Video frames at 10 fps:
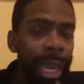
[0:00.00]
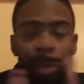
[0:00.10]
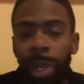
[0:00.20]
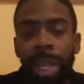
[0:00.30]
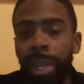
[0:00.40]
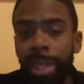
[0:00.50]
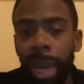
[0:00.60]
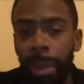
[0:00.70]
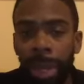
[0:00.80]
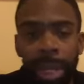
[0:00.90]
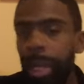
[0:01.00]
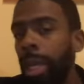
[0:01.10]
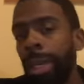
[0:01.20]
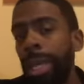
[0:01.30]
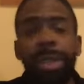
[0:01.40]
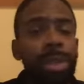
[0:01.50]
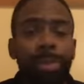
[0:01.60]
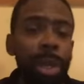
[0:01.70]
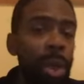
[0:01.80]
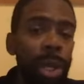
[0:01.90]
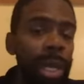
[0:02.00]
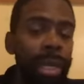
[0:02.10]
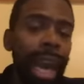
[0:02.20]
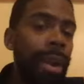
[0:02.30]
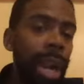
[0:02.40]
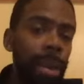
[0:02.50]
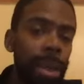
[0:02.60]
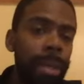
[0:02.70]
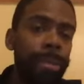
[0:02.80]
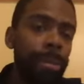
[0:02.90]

in within this neighborhood that just polluted the entire neighborhood